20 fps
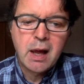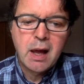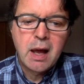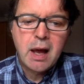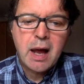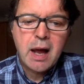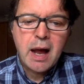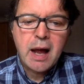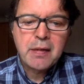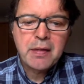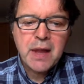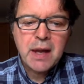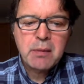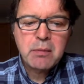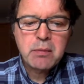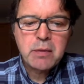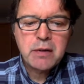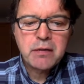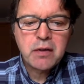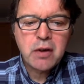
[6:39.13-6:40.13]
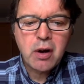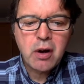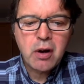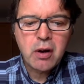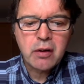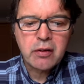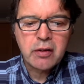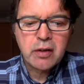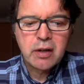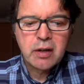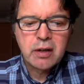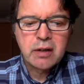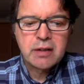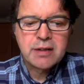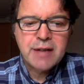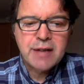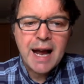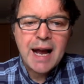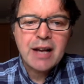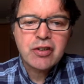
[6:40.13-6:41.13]
And then we've got
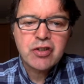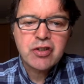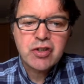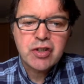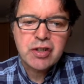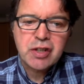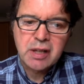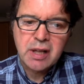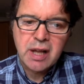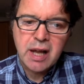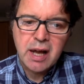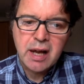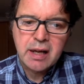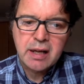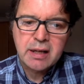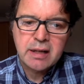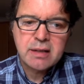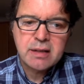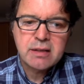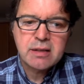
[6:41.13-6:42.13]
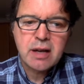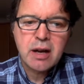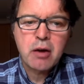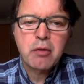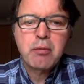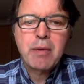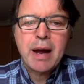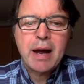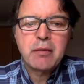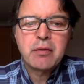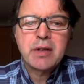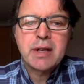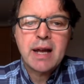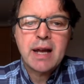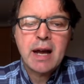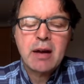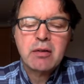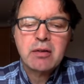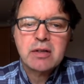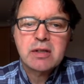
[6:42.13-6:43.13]
dashed lines around the
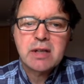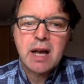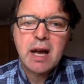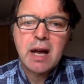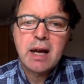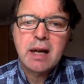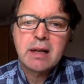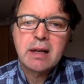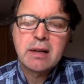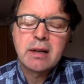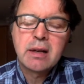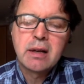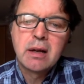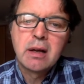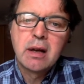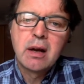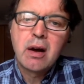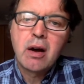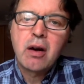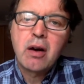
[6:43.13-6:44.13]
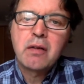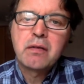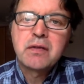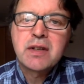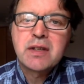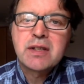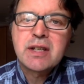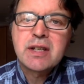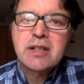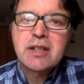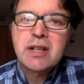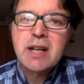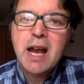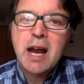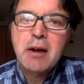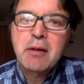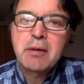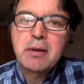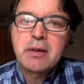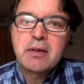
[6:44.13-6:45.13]
outside of decision
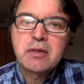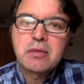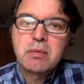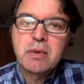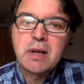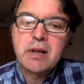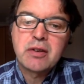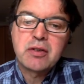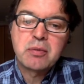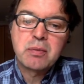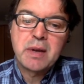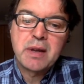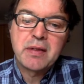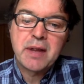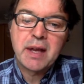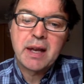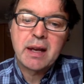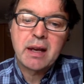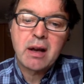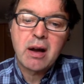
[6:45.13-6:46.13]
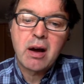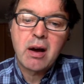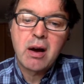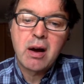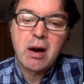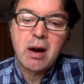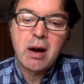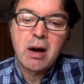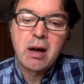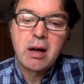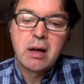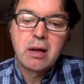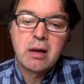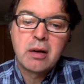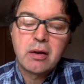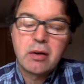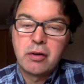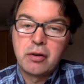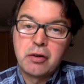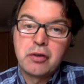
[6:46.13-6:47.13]
areas which we think are
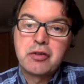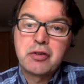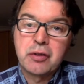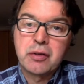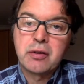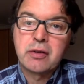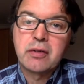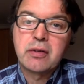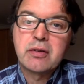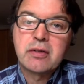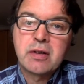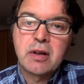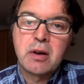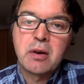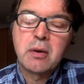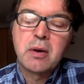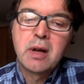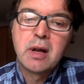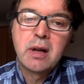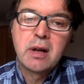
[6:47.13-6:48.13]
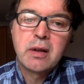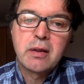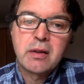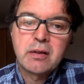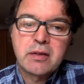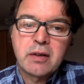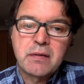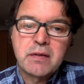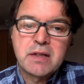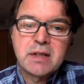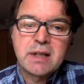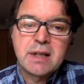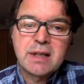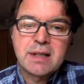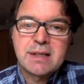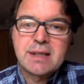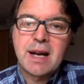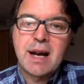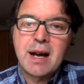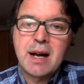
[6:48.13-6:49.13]
urgent. So there's obviously a
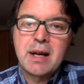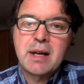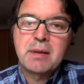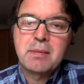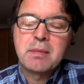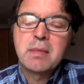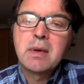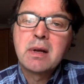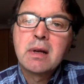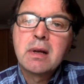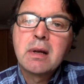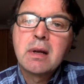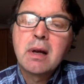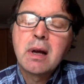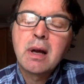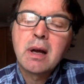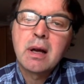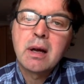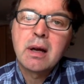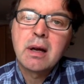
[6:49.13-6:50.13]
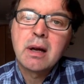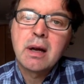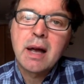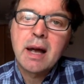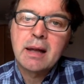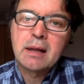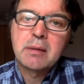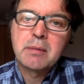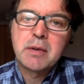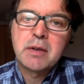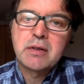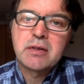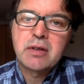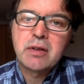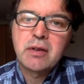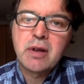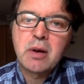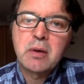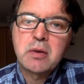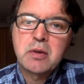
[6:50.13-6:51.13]
time element to
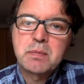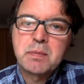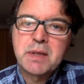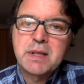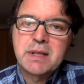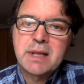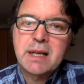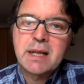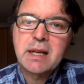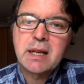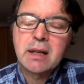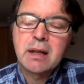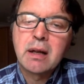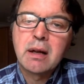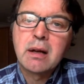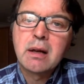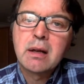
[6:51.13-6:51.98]
those particular